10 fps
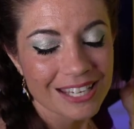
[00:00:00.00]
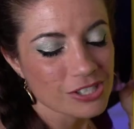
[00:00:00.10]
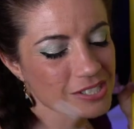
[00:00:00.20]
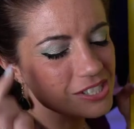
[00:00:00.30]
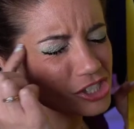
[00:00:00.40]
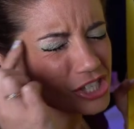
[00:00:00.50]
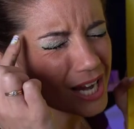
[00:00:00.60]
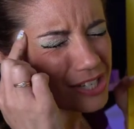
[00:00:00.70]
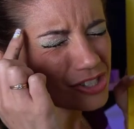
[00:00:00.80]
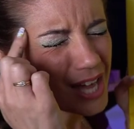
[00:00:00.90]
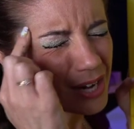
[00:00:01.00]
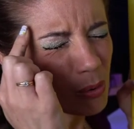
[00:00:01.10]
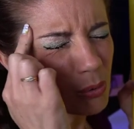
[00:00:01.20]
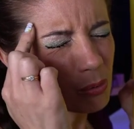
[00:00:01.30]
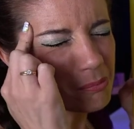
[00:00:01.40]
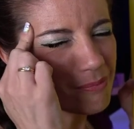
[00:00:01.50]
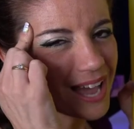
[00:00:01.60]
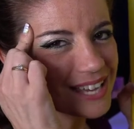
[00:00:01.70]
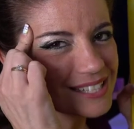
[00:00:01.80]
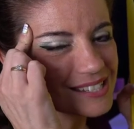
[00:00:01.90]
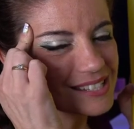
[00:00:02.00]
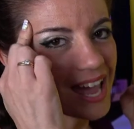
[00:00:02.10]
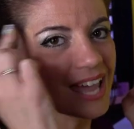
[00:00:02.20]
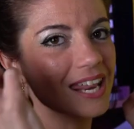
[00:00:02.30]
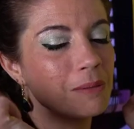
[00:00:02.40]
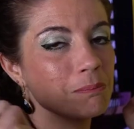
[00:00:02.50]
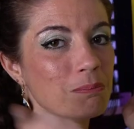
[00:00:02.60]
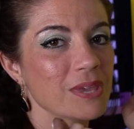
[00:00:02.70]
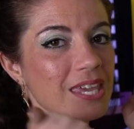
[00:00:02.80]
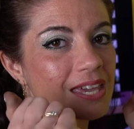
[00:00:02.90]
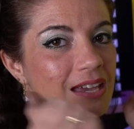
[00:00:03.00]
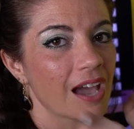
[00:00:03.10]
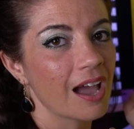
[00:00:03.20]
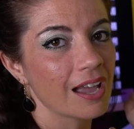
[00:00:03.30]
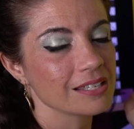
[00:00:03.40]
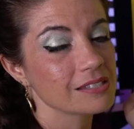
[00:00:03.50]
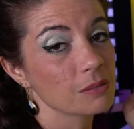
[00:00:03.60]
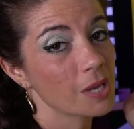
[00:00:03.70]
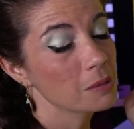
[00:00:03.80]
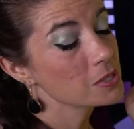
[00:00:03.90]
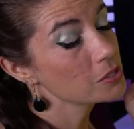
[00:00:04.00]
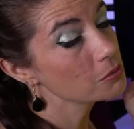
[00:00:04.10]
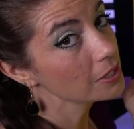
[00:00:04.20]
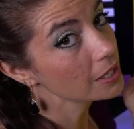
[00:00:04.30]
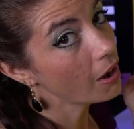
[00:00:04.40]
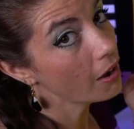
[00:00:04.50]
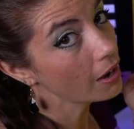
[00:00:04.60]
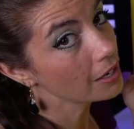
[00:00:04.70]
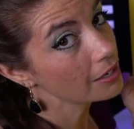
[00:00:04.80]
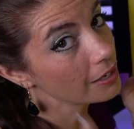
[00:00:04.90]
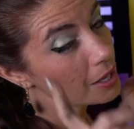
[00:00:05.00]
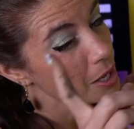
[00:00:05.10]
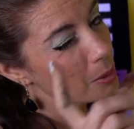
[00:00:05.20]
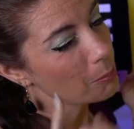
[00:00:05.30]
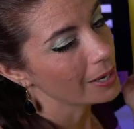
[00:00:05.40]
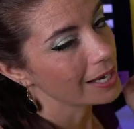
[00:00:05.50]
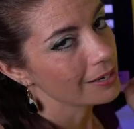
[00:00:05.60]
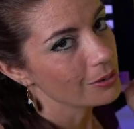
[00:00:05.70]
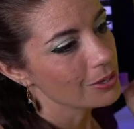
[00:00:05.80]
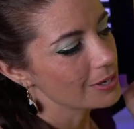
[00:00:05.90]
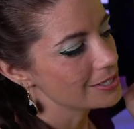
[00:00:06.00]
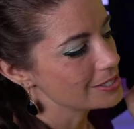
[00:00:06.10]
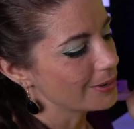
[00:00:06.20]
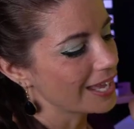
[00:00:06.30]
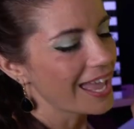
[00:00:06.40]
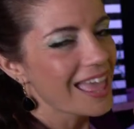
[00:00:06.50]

Just change that whole mindset and be kind. Sometimes it's really hard, but I know you can do it.